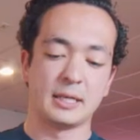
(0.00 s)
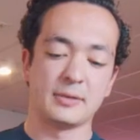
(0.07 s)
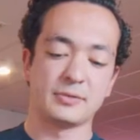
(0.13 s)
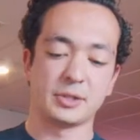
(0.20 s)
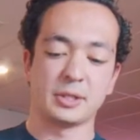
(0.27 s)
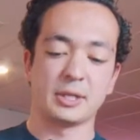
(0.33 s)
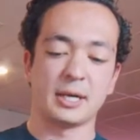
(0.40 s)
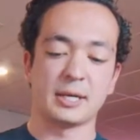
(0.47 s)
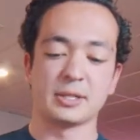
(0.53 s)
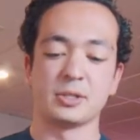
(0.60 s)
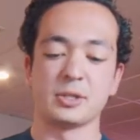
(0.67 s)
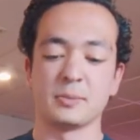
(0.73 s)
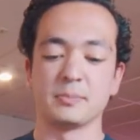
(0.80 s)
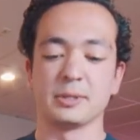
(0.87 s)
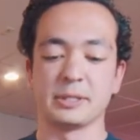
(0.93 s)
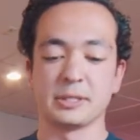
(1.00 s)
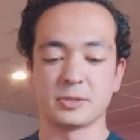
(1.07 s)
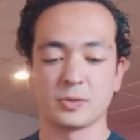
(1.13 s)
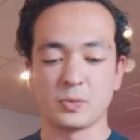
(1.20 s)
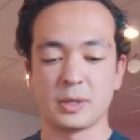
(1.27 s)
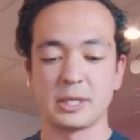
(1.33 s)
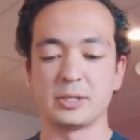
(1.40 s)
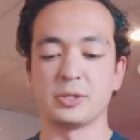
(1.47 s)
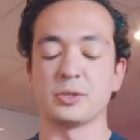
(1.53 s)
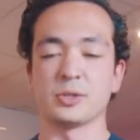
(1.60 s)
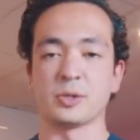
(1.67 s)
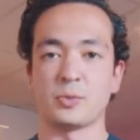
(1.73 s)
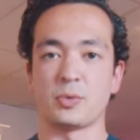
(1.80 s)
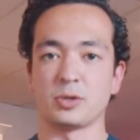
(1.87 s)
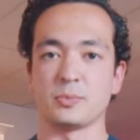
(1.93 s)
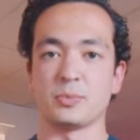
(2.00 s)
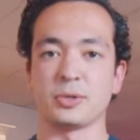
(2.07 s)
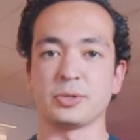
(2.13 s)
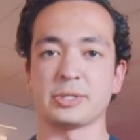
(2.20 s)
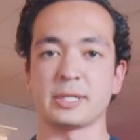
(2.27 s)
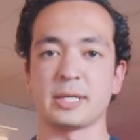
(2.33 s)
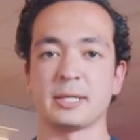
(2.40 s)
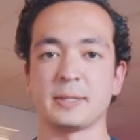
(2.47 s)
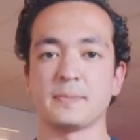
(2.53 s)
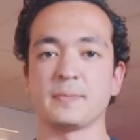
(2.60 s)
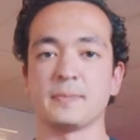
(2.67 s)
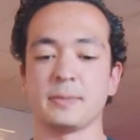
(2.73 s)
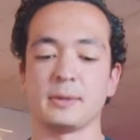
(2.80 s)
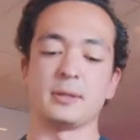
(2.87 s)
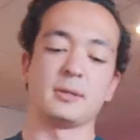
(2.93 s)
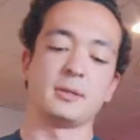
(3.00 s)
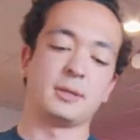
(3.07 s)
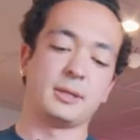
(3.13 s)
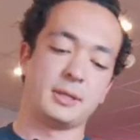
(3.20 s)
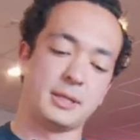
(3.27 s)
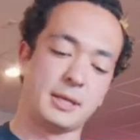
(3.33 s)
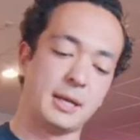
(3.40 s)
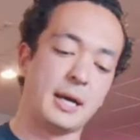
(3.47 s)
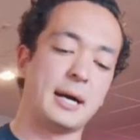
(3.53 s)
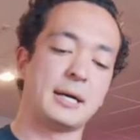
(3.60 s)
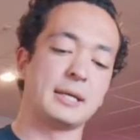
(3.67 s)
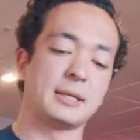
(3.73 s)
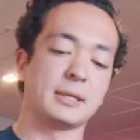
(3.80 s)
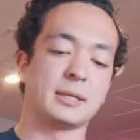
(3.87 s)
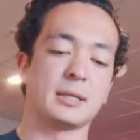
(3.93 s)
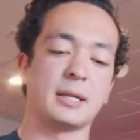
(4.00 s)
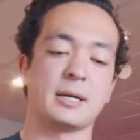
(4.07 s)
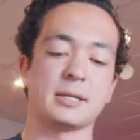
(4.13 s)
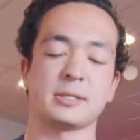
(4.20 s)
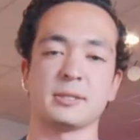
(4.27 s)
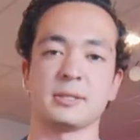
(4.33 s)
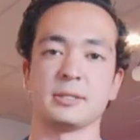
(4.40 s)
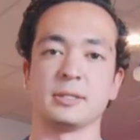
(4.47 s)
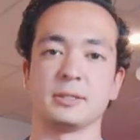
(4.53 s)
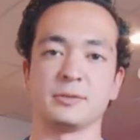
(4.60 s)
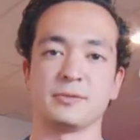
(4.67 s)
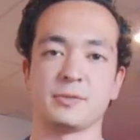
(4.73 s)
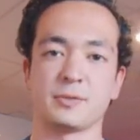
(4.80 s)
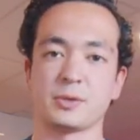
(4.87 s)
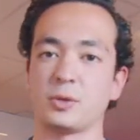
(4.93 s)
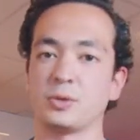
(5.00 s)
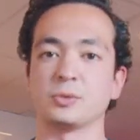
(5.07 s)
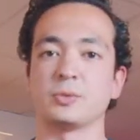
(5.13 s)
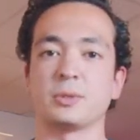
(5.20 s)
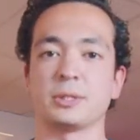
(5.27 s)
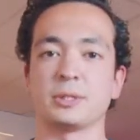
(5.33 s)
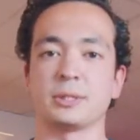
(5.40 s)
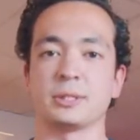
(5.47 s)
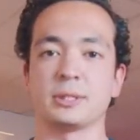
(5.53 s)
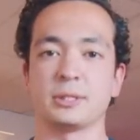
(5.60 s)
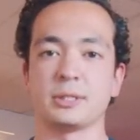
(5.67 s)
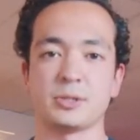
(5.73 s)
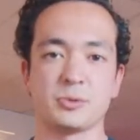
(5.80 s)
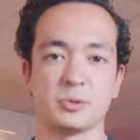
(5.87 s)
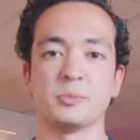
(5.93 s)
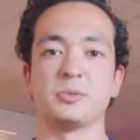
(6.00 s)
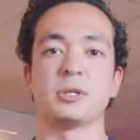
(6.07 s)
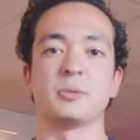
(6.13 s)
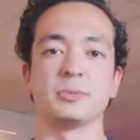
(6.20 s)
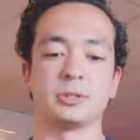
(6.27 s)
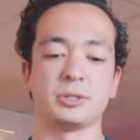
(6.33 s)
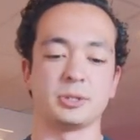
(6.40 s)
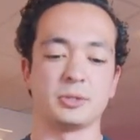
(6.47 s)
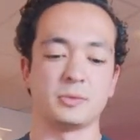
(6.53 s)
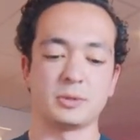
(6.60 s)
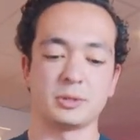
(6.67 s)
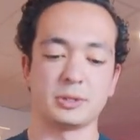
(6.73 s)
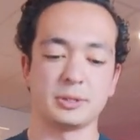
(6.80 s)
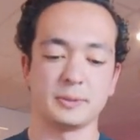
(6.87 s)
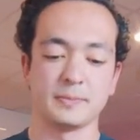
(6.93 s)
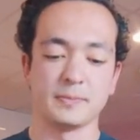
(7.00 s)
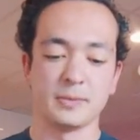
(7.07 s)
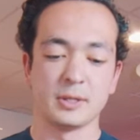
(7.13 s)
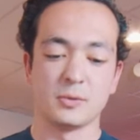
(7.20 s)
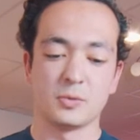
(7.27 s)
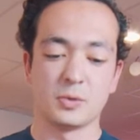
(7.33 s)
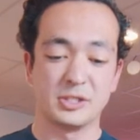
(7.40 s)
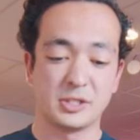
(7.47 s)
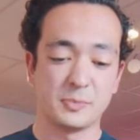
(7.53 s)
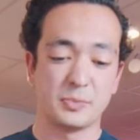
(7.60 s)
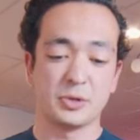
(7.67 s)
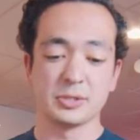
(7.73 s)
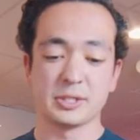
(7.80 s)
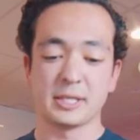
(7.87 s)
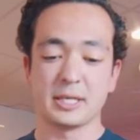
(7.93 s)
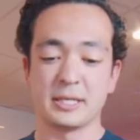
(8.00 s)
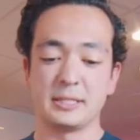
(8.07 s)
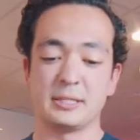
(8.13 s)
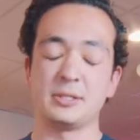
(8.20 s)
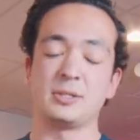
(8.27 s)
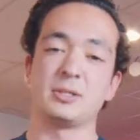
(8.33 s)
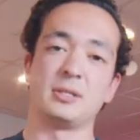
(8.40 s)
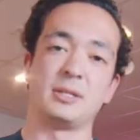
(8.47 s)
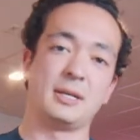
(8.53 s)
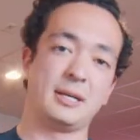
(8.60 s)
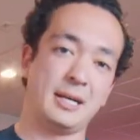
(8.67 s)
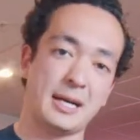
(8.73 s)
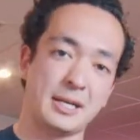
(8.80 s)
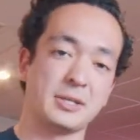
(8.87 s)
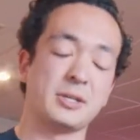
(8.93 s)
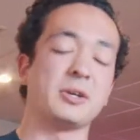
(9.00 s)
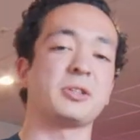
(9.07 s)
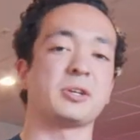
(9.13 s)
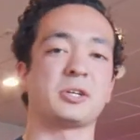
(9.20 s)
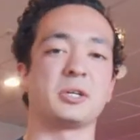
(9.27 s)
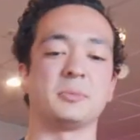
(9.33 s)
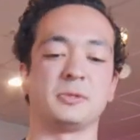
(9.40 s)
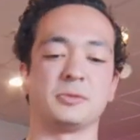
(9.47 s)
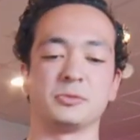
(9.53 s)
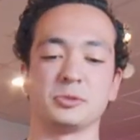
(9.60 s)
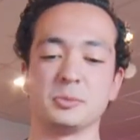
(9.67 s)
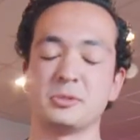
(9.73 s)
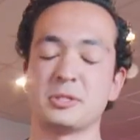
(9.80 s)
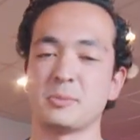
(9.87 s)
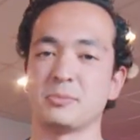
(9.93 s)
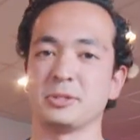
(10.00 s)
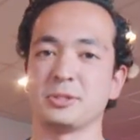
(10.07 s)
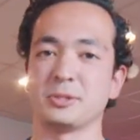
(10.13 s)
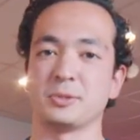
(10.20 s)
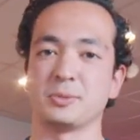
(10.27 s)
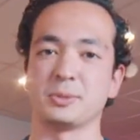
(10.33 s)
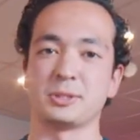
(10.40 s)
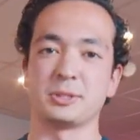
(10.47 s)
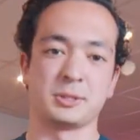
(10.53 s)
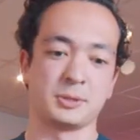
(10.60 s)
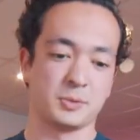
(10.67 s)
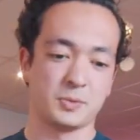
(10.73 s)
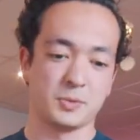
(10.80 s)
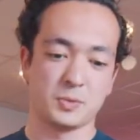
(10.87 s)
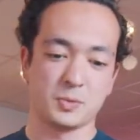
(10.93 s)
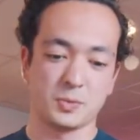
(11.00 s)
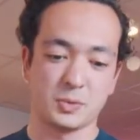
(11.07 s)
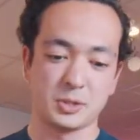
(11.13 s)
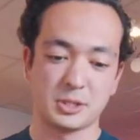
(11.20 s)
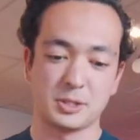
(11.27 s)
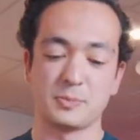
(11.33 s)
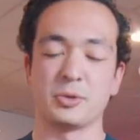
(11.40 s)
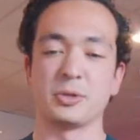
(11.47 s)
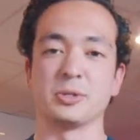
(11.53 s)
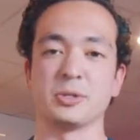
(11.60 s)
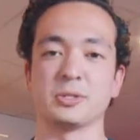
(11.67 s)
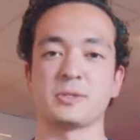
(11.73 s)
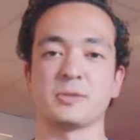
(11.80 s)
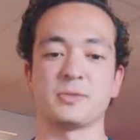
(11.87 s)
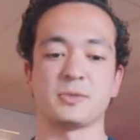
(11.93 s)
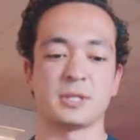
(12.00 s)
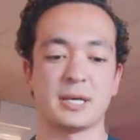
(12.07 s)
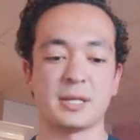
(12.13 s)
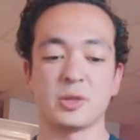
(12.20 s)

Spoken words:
after you add the dumplings, wait until the water boils again. Then add a glass of cold water, just room temperature water. Once it boils again, add another cup of room temperature to water. Once it boils that